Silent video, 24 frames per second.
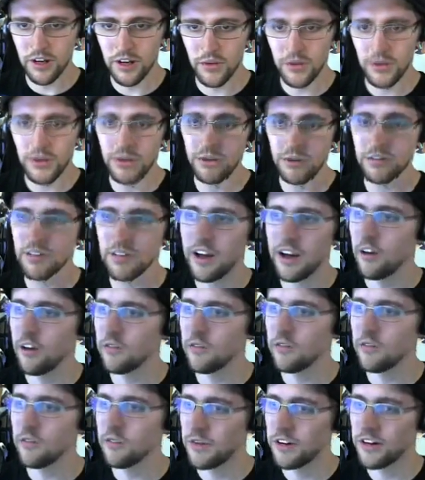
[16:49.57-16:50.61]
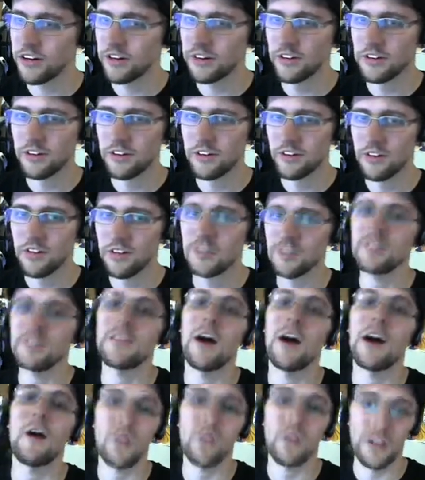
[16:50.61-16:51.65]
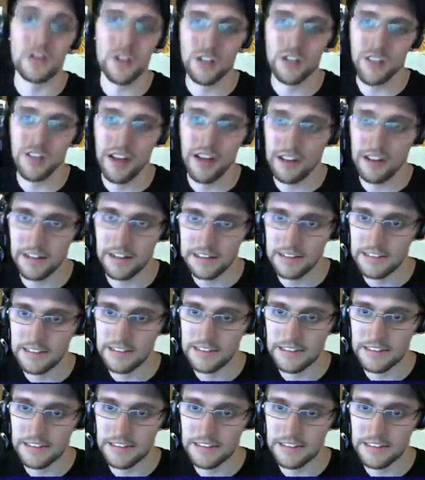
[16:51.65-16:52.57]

go down from here. South, I should technically say.